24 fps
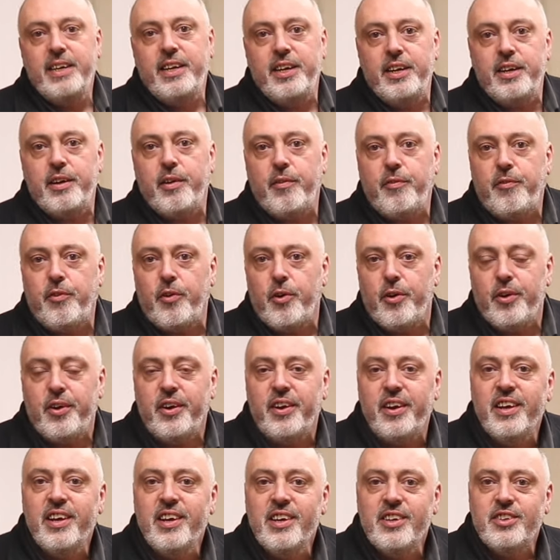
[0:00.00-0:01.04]
to the
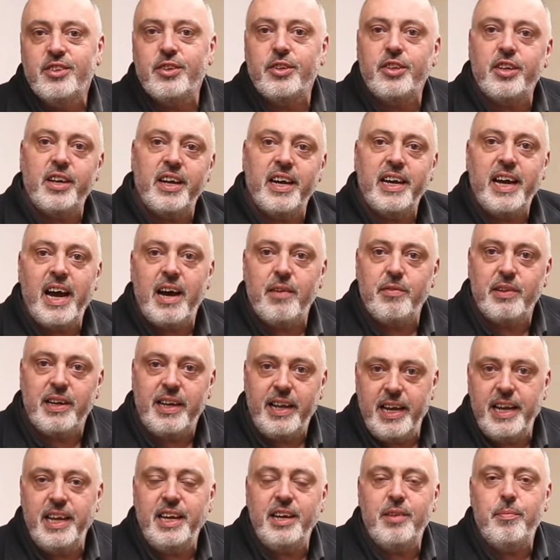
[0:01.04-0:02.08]
front so that I have a
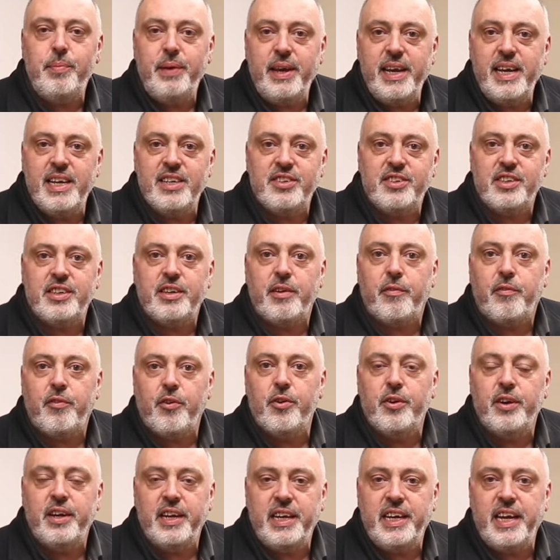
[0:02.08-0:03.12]
clean piece at the
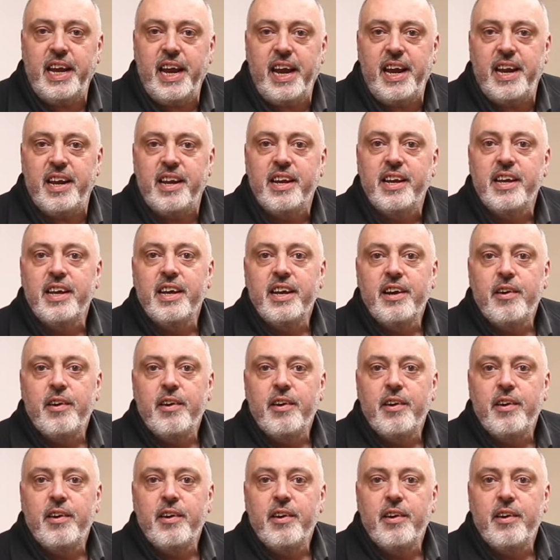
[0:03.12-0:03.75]
front again